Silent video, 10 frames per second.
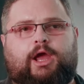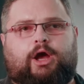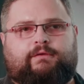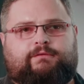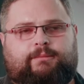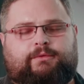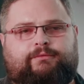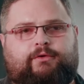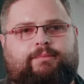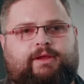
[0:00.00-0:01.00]
concept
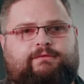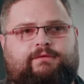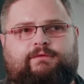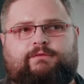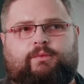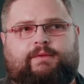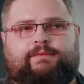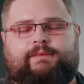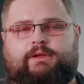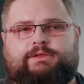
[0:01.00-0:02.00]
of your business with
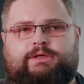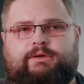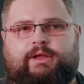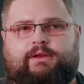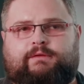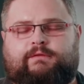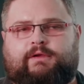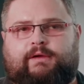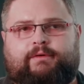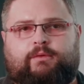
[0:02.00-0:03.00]
Neoteric
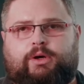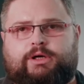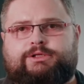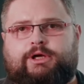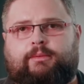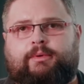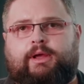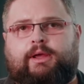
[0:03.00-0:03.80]
discovery workshop.